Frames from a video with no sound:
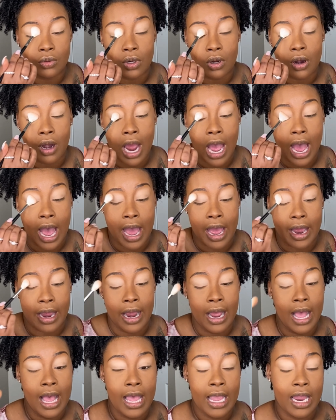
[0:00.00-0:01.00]
your eye.
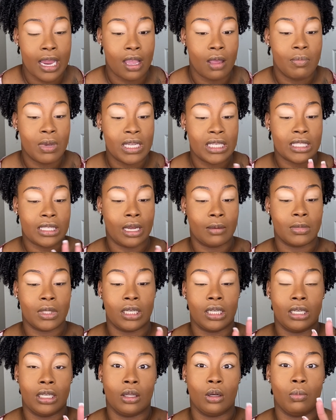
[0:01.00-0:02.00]
It could be something
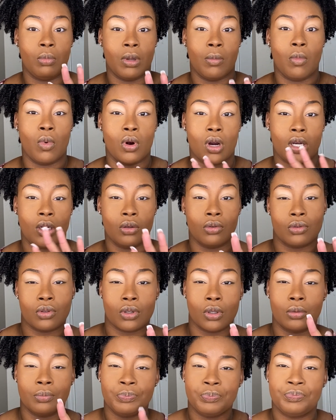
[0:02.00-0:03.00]
a little bit more
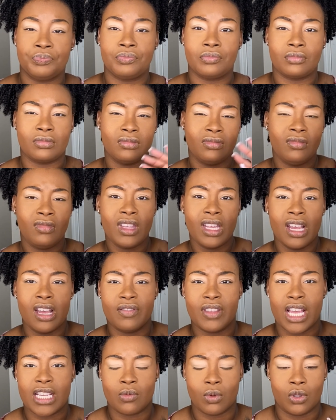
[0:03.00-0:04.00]
neutral if
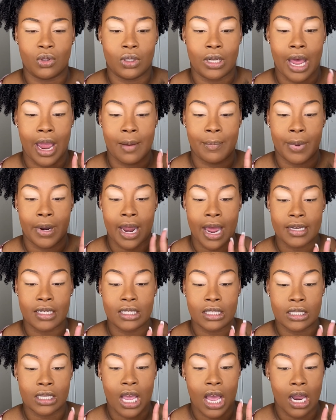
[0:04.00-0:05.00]
that's what you like, but I
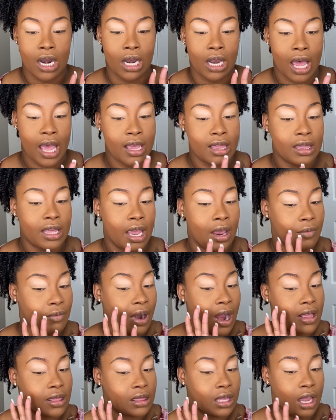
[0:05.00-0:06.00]
just kind of like that
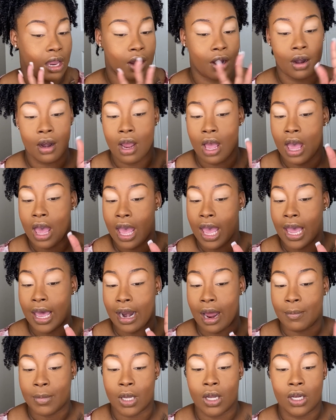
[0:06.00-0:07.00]
right there and
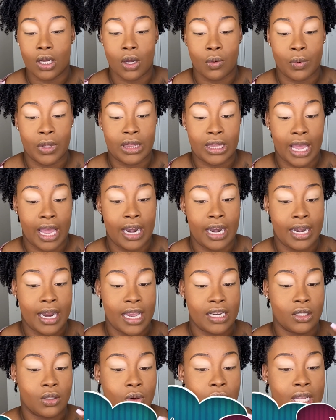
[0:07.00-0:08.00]
I'm good with that. And
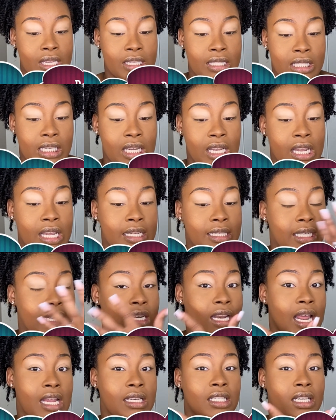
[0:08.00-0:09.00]
as you can see, it did
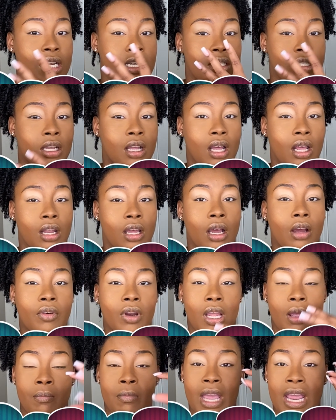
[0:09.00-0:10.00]
not change the color of
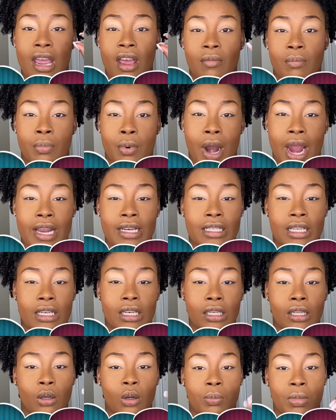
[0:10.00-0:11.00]
it. It may have brightened it a
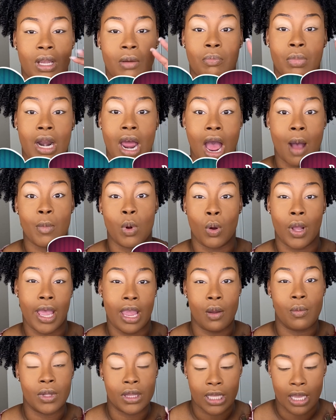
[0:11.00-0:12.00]
little bit, but I'm
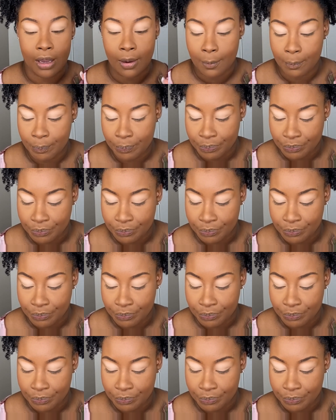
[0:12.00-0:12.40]
okay with that.